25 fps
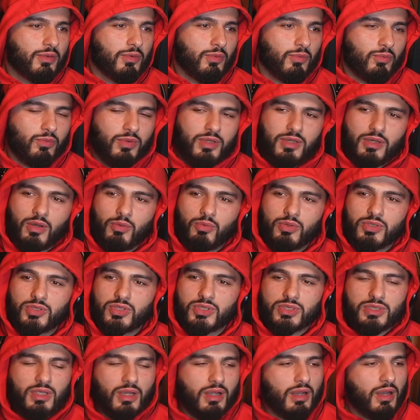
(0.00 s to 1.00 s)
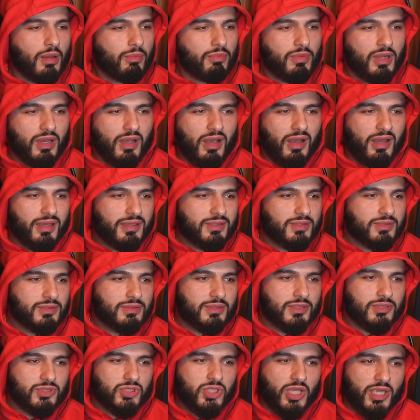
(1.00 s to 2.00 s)
We know we're just a couple of guys
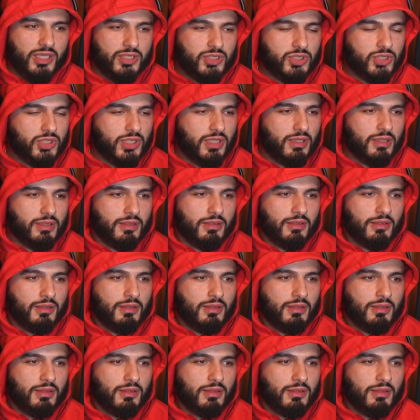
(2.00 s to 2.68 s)
that chat shit.